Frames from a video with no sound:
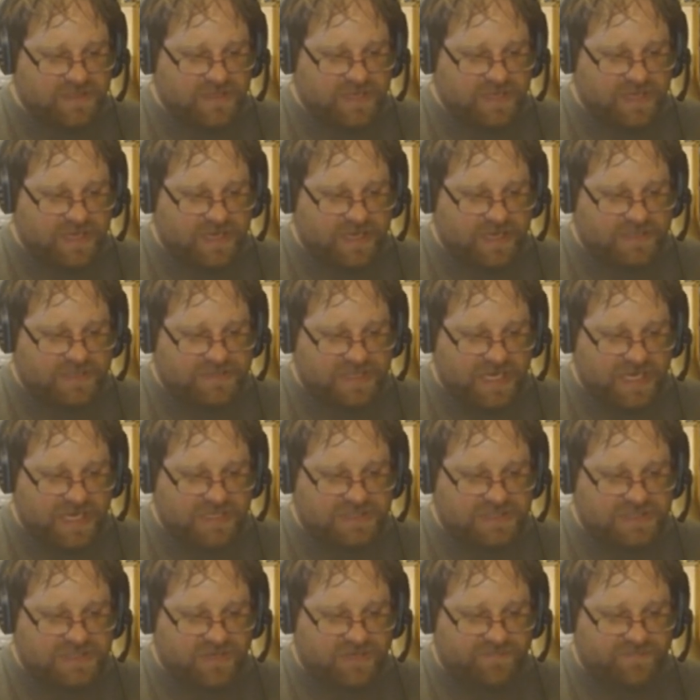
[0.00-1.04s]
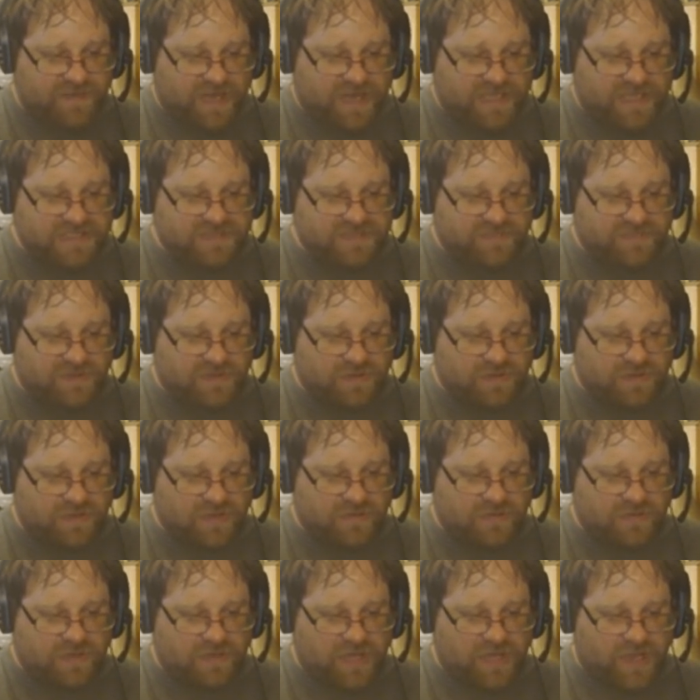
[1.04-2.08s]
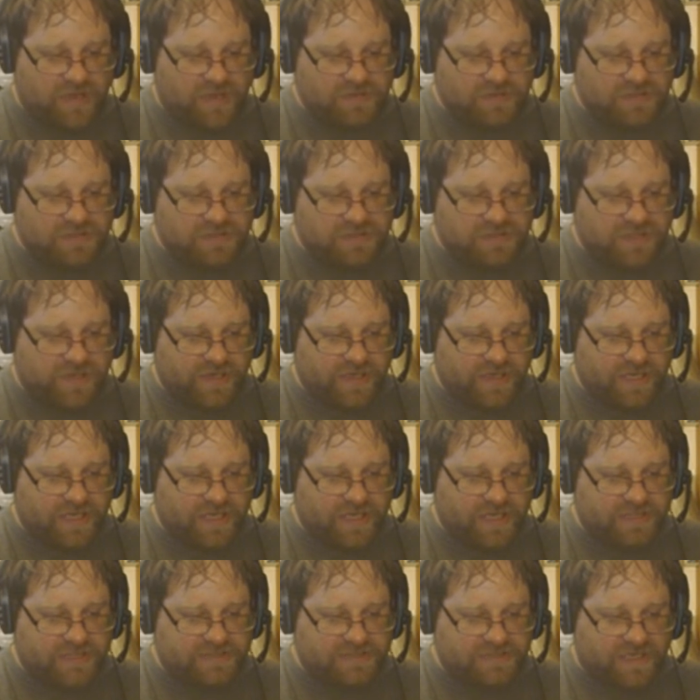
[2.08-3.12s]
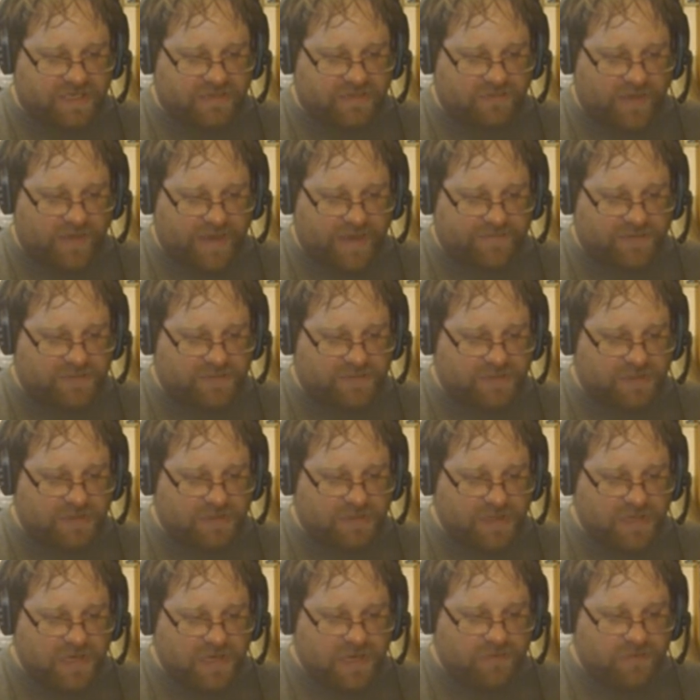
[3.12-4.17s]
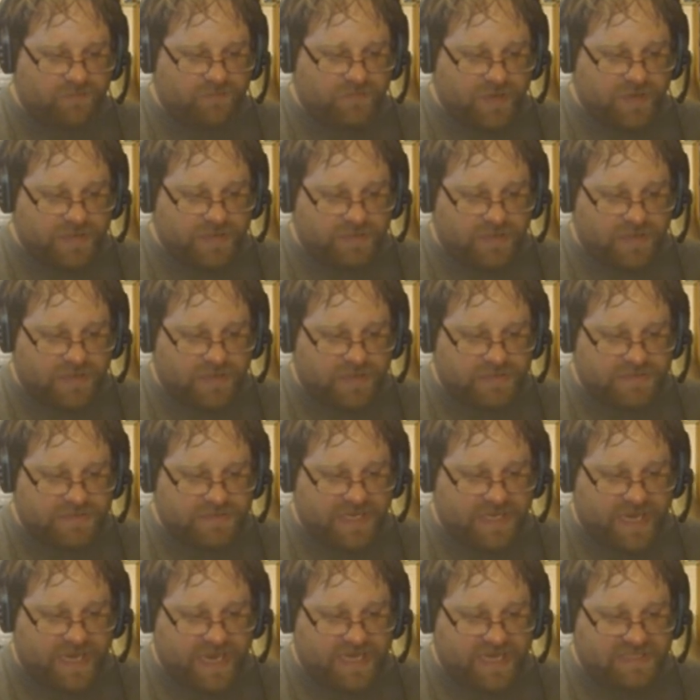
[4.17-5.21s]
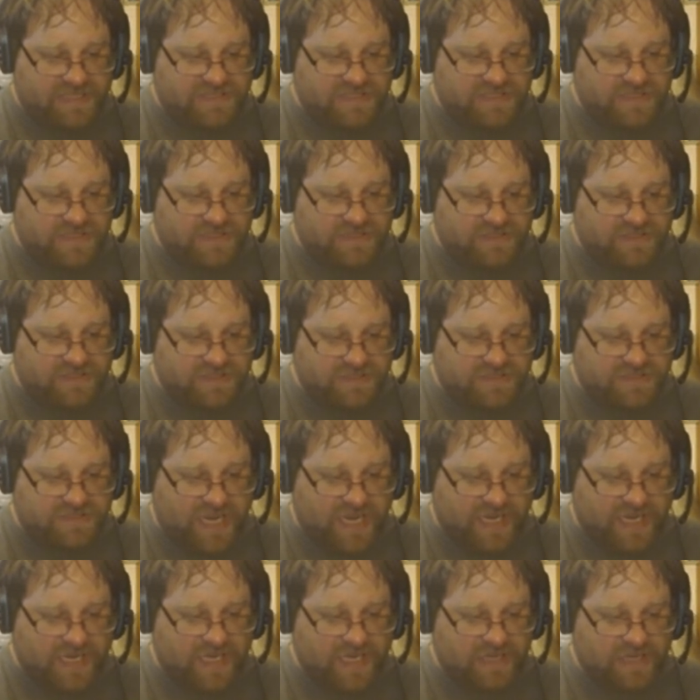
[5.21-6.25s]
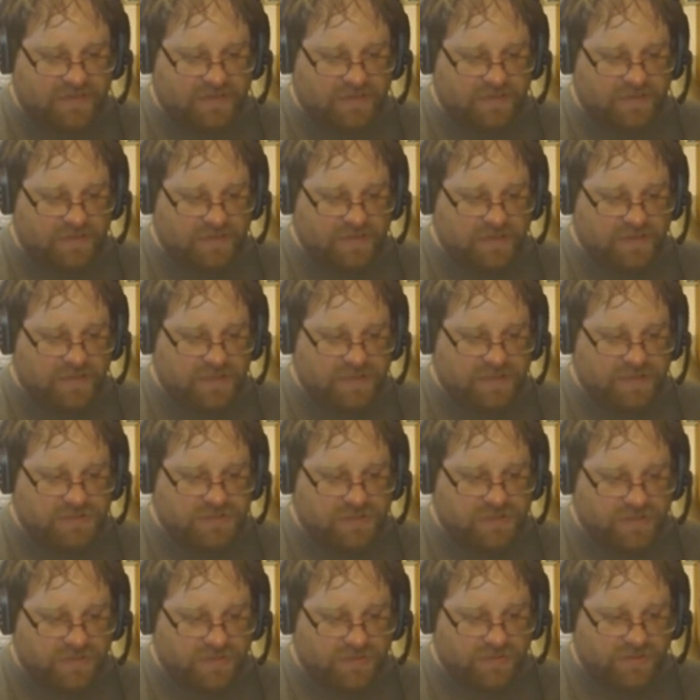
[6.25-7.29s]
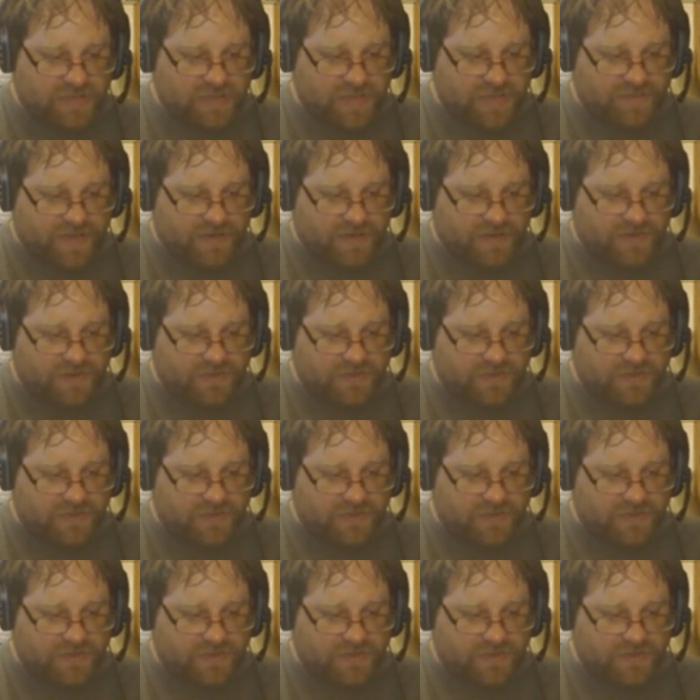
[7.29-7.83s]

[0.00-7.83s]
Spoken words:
As each impossible clue along the journey is unraveled, Brid learns the answer to the shocking truth about who he